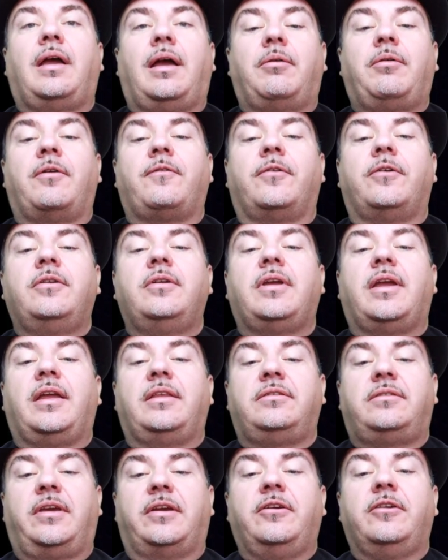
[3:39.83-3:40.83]
However,
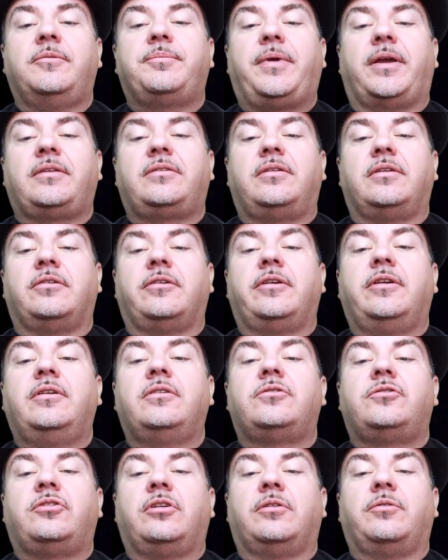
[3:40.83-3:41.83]
enteric
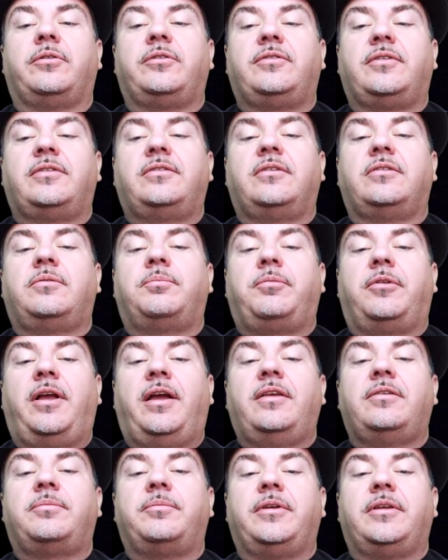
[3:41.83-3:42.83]
bacteria share resistance
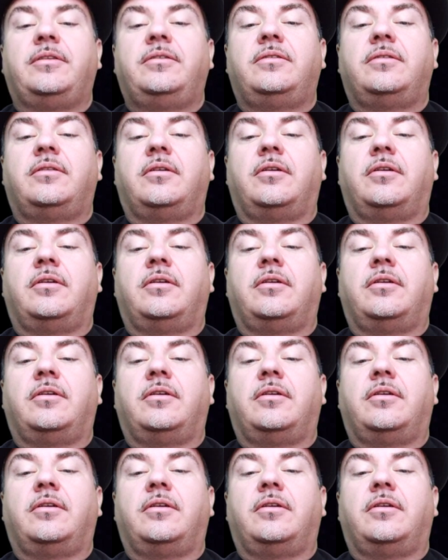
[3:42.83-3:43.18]
plasmids